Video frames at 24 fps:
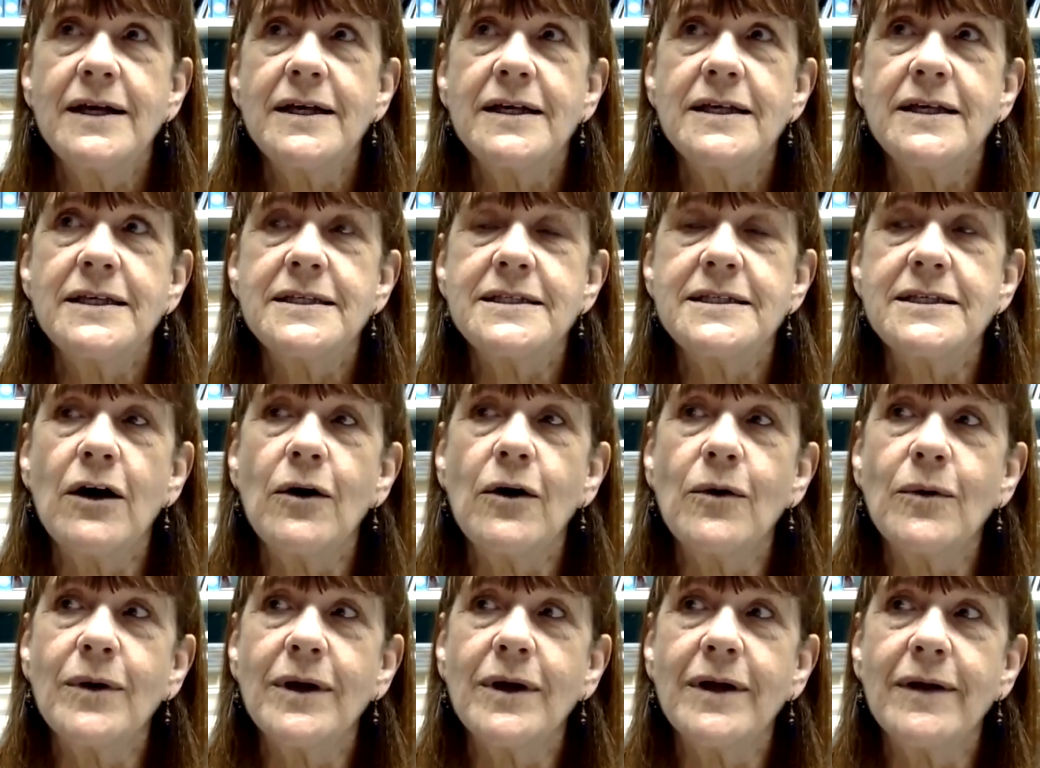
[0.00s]

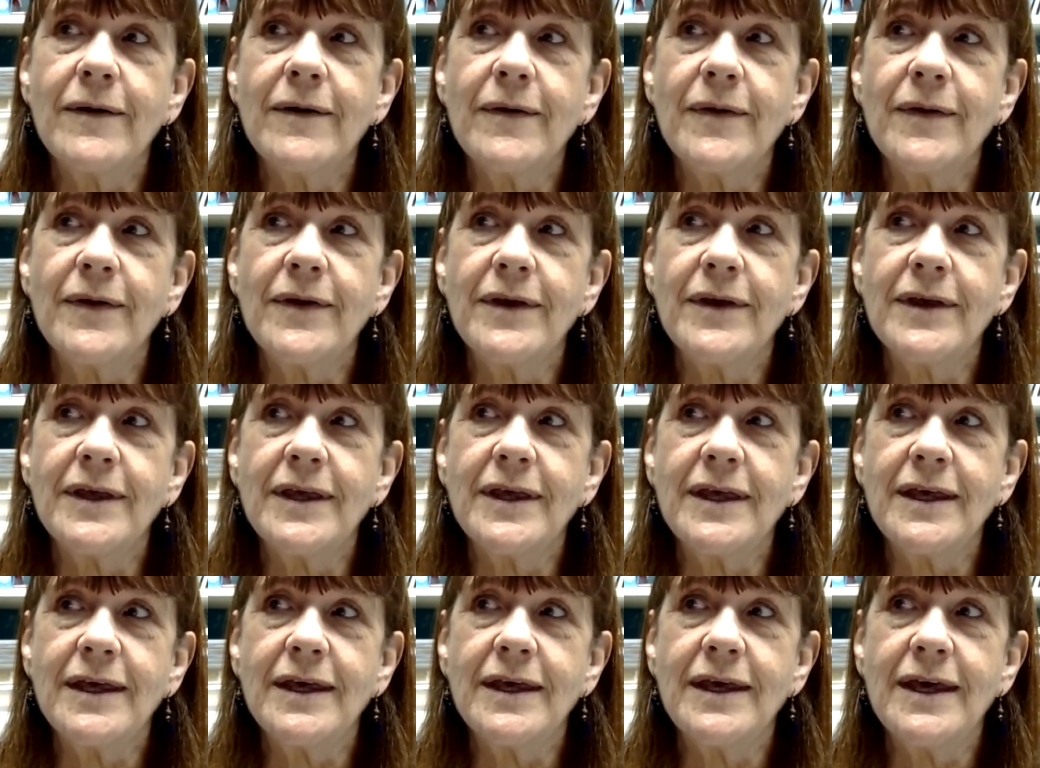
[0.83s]
So,
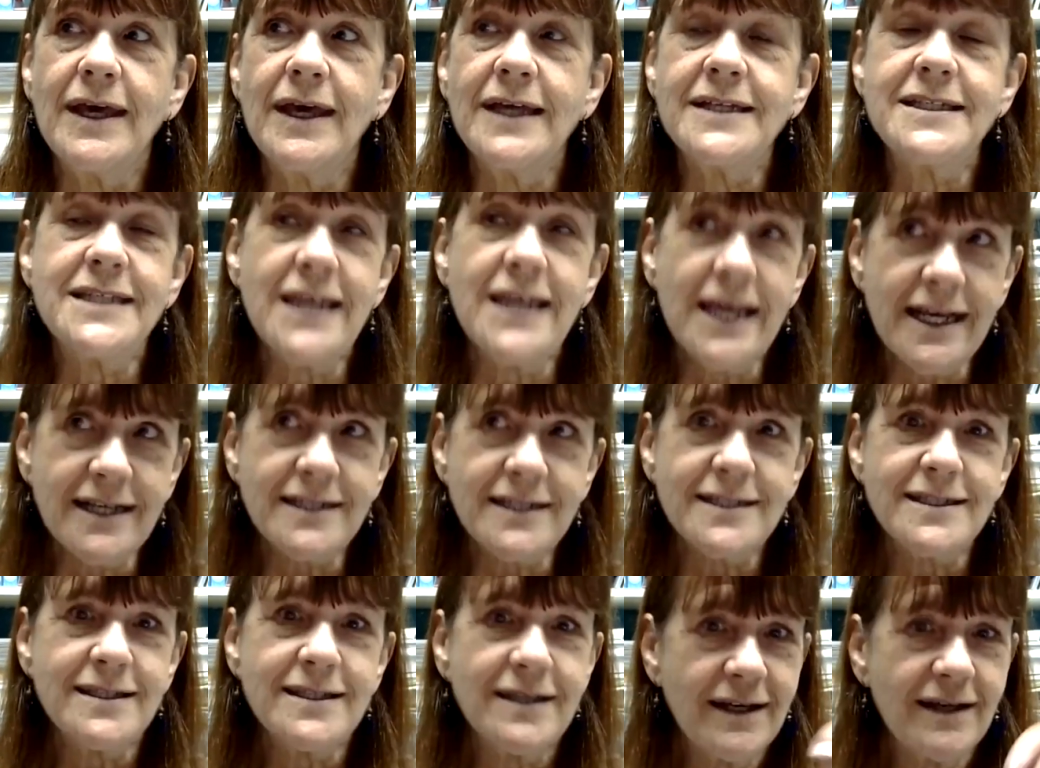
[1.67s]
it
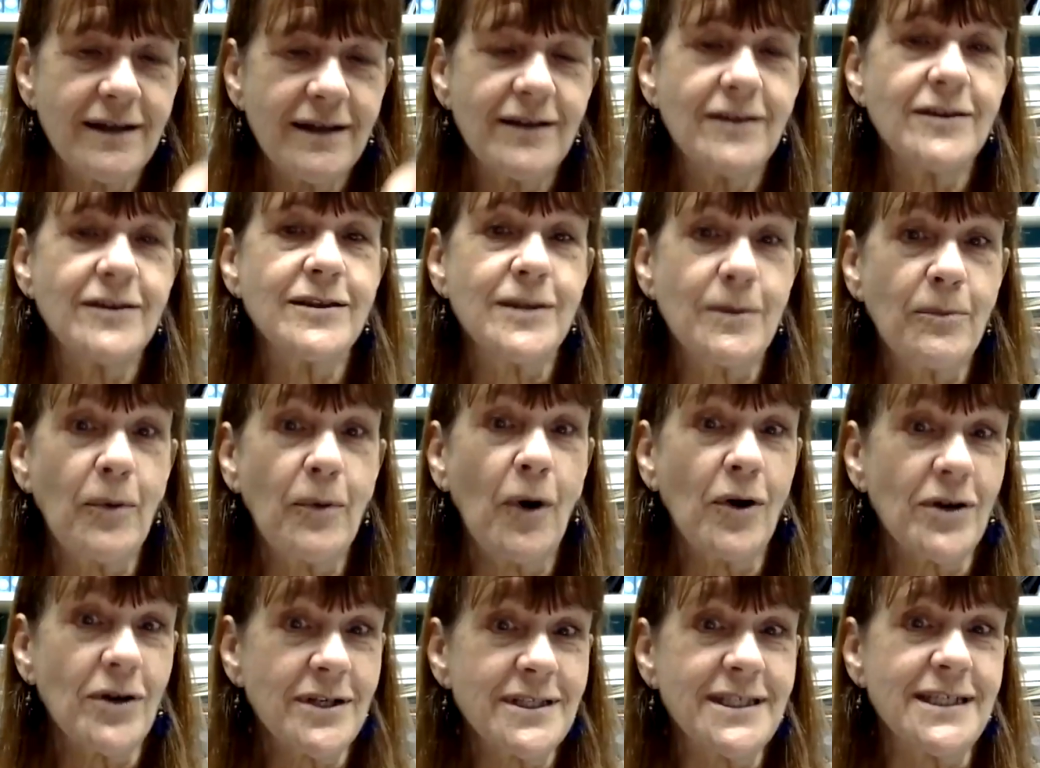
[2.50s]
ticks the
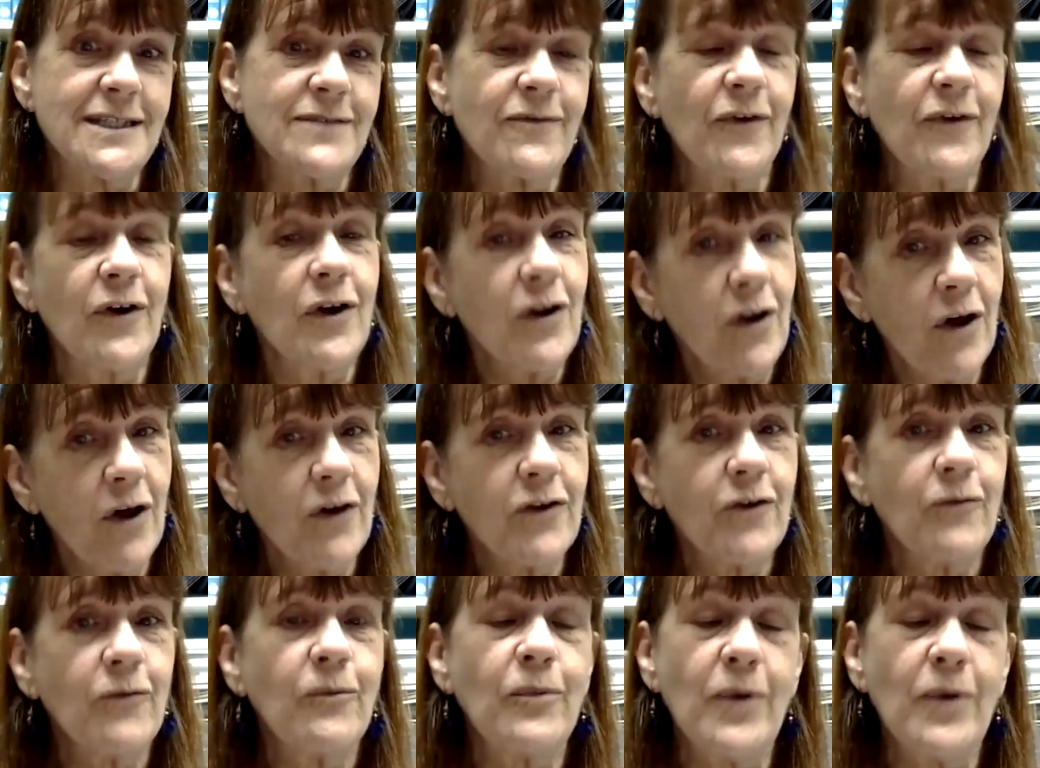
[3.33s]
boxes for a
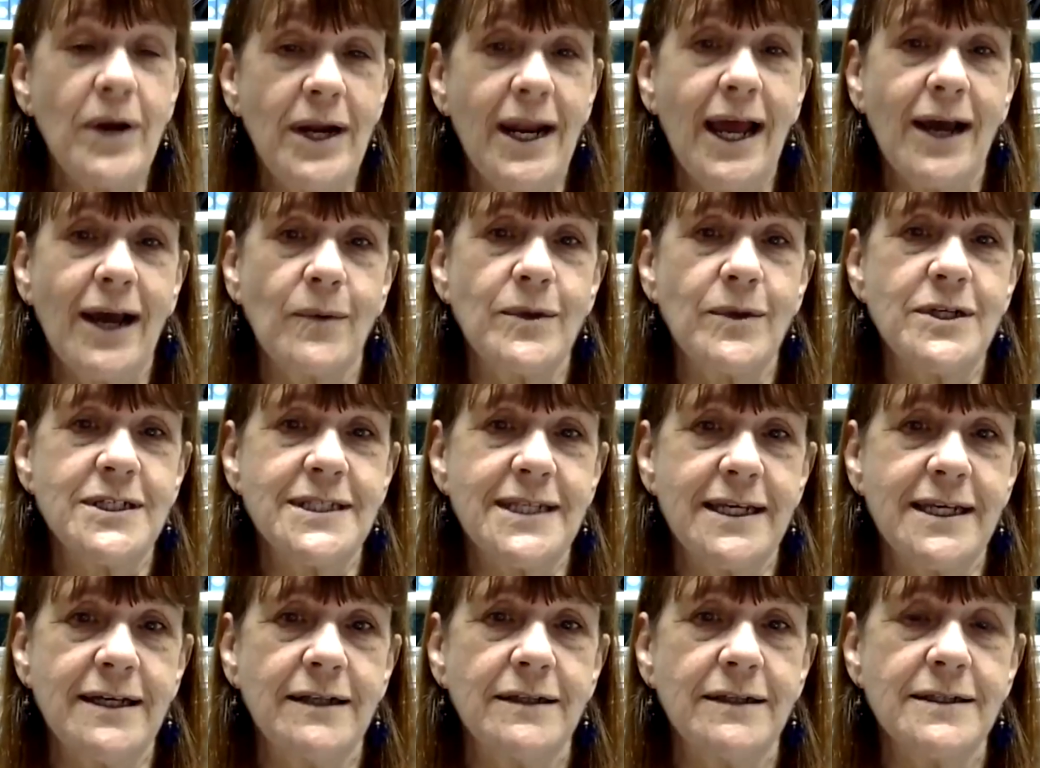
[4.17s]
lot of pre language
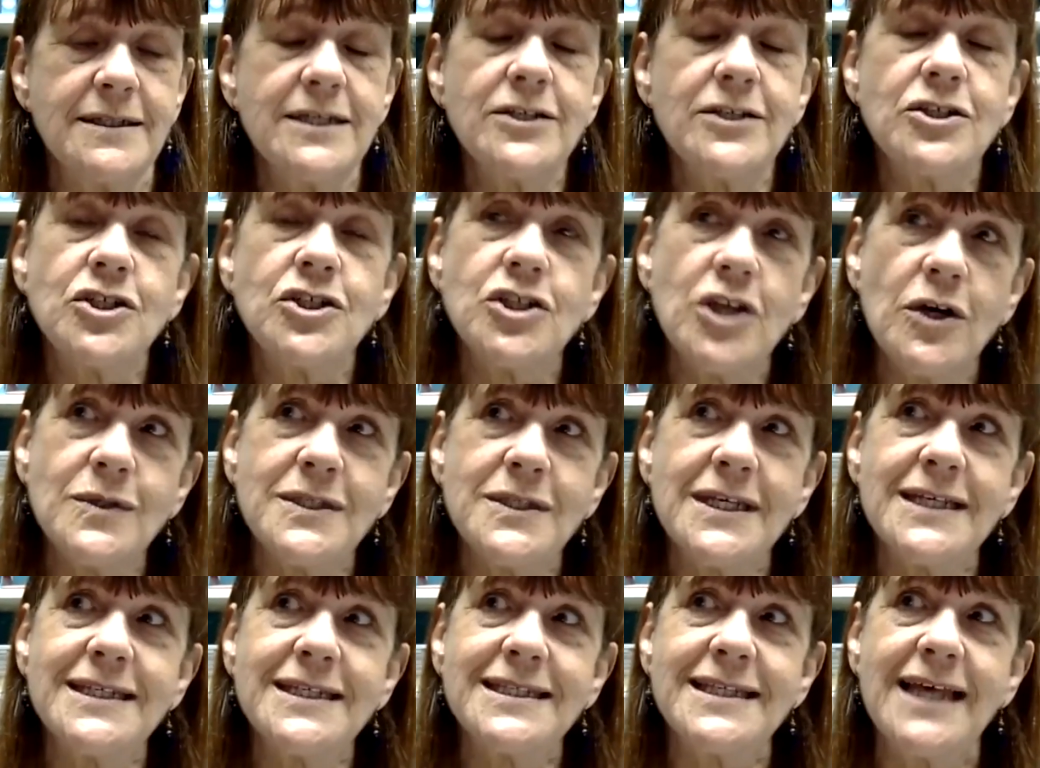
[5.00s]
skills. It shows
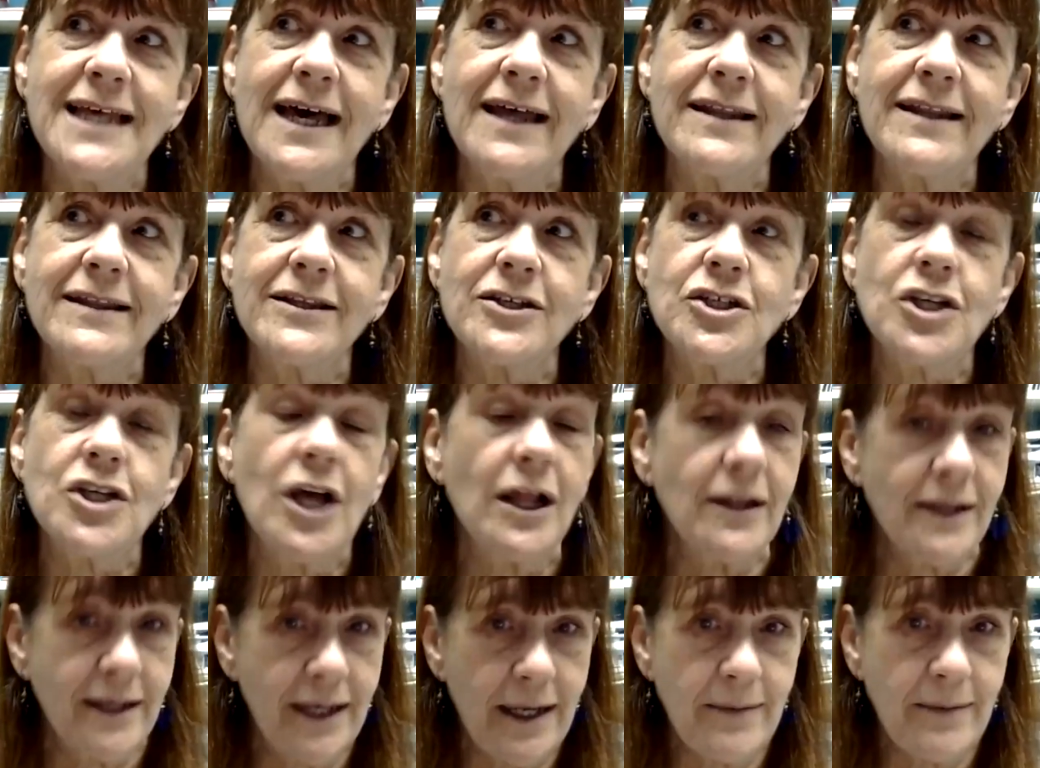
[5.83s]
us that the
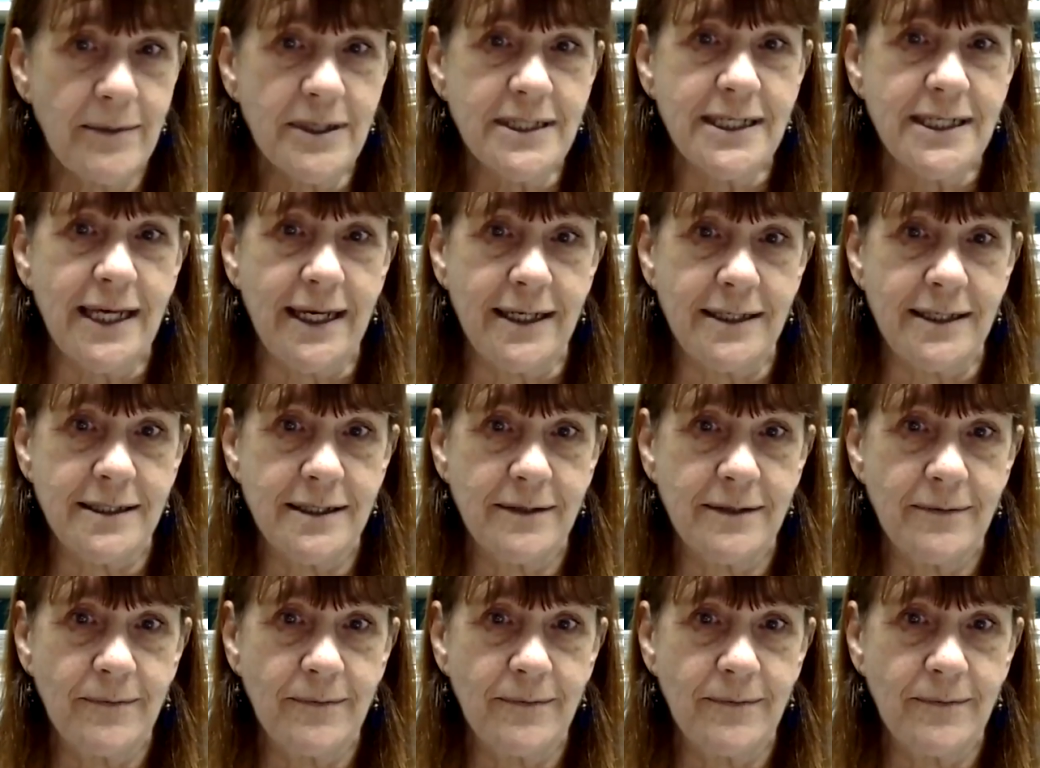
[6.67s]
child can imitate,